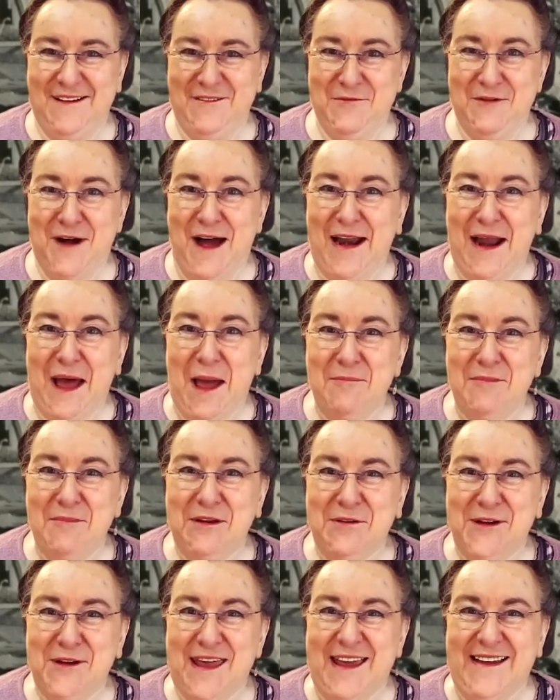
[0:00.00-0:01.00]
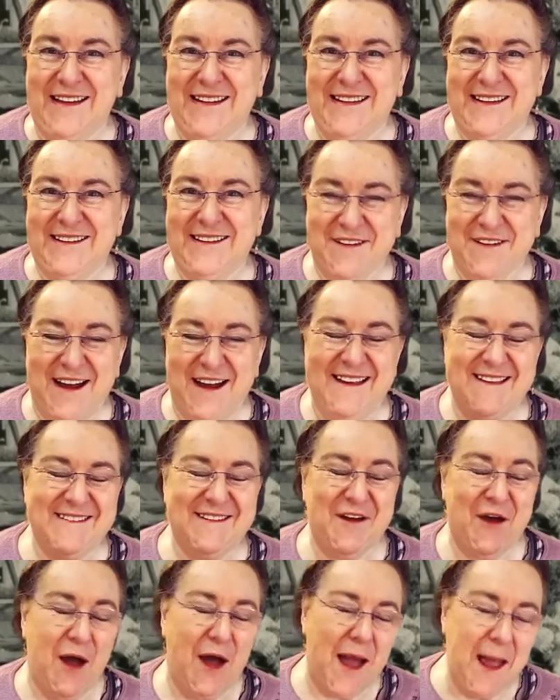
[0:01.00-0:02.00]
while I'm doing it, right?
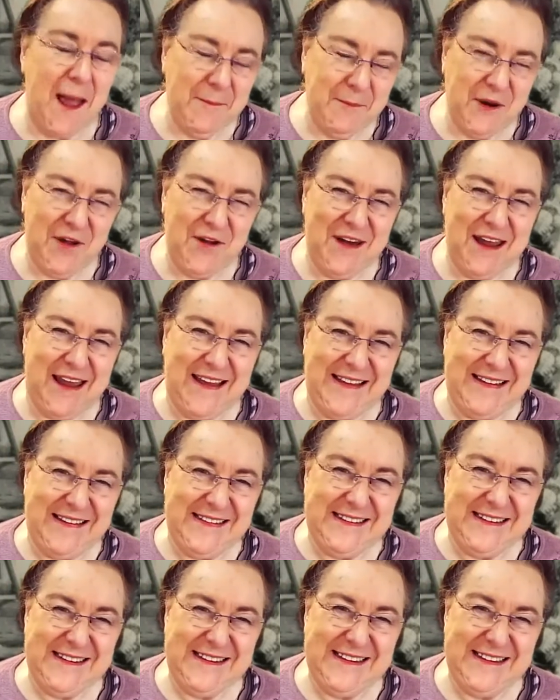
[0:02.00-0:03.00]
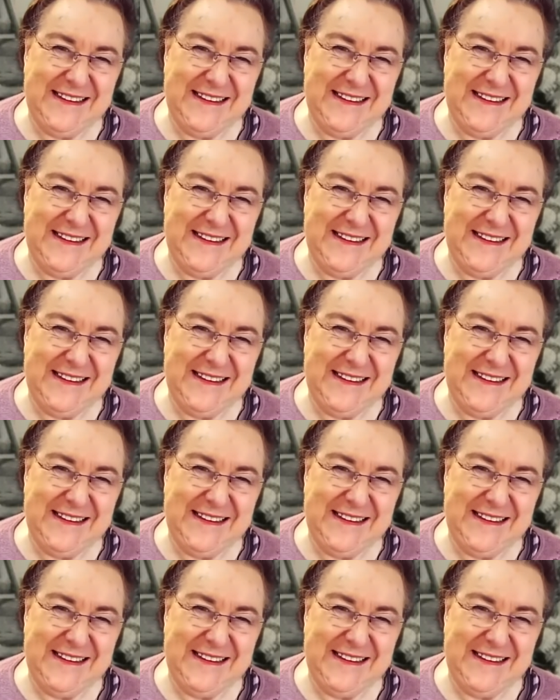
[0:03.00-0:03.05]
So I'm learning it,